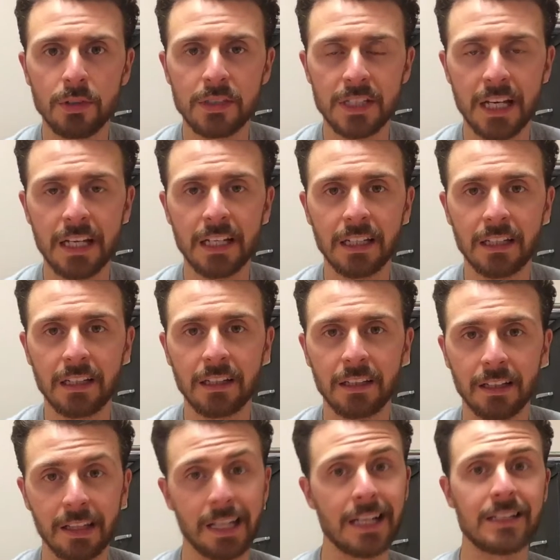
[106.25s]

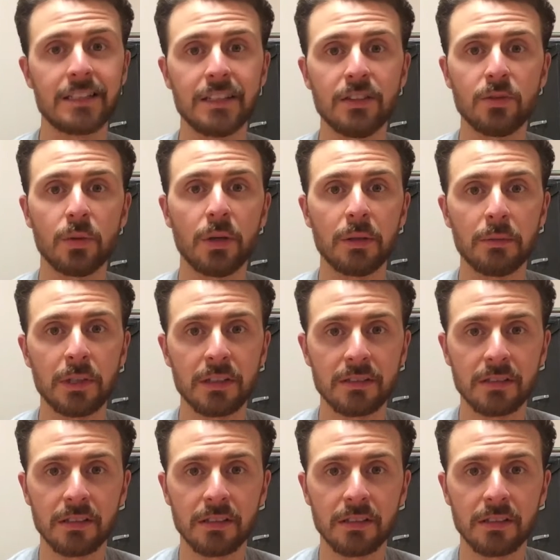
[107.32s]
take less than 20 minutes